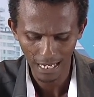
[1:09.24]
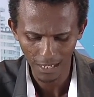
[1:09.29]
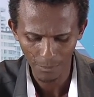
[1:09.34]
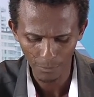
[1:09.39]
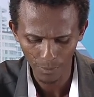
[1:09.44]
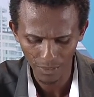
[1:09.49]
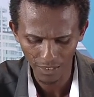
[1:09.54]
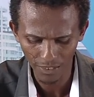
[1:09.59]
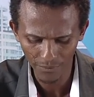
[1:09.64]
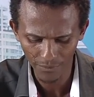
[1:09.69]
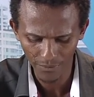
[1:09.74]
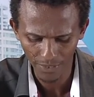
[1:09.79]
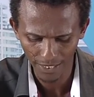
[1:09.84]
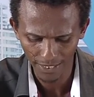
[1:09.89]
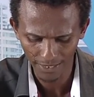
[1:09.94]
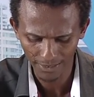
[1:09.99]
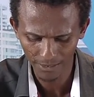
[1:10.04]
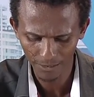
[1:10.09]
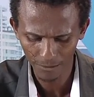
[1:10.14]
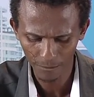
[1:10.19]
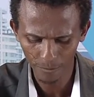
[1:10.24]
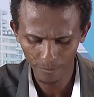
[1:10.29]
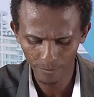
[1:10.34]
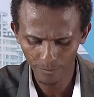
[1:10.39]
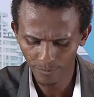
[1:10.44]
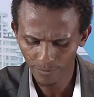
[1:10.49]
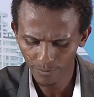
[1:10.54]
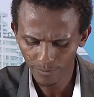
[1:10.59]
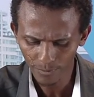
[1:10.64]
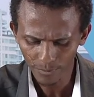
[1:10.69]
I believe that
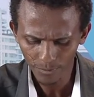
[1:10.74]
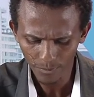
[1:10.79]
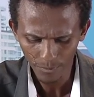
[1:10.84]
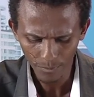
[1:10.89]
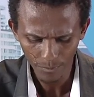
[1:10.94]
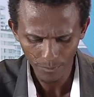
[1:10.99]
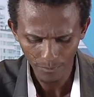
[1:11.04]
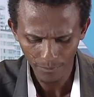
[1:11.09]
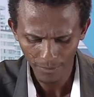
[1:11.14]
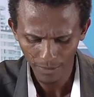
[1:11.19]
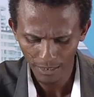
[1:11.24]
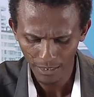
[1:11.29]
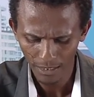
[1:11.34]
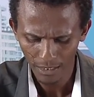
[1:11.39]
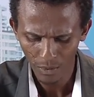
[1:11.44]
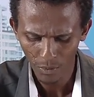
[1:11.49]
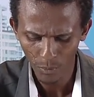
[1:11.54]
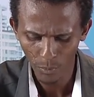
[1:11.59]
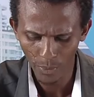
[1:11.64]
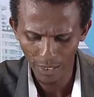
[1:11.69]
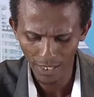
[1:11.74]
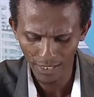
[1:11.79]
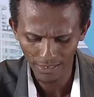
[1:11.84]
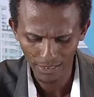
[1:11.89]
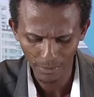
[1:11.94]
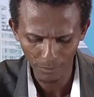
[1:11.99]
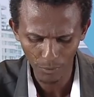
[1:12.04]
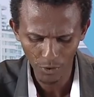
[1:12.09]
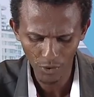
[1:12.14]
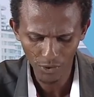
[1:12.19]
we are
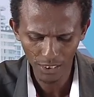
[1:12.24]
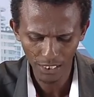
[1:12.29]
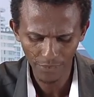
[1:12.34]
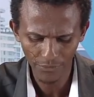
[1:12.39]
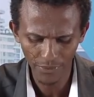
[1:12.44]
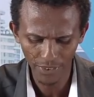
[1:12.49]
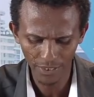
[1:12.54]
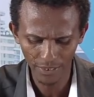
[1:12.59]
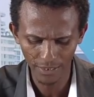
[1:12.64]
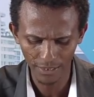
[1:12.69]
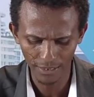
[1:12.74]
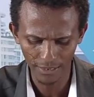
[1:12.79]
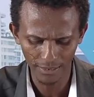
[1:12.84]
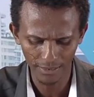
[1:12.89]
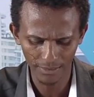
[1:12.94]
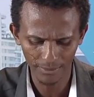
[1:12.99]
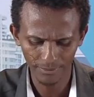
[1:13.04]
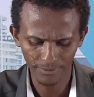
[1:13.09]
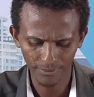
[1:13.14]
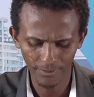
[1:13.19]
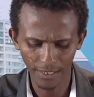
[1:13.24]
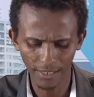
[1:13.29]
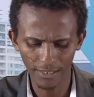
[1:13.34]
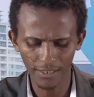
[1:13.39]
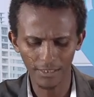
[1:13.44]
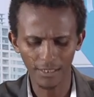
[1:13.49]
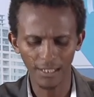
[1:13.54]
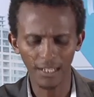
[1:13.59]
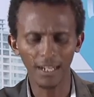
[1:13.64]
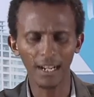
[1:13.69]
the most affected
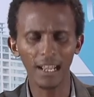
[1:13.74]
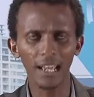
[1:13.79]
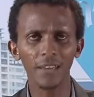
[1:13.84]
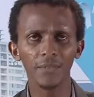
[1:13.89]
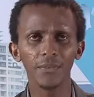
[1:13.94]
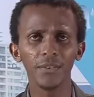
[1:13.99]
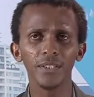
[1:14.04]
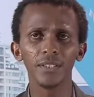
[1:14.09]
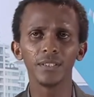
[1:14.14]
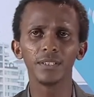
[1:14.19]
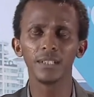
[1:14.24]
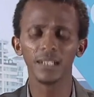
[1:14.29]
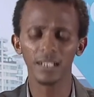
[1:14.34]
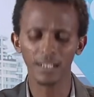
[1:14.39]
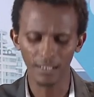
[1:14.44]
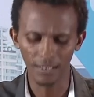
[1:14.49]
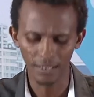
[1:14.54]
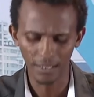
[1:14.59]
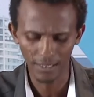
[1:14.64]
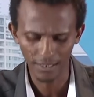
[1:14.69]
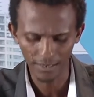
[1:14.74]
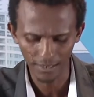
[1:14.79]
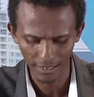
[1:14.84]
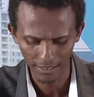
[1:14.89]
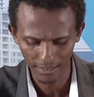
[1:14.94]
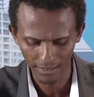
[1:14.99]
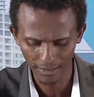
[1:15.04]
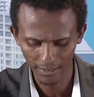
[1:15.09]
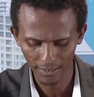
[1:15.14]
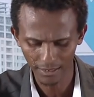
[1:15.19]
and their life is
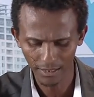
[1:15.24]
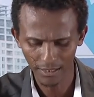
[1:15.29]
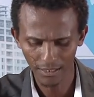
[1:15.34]
endangered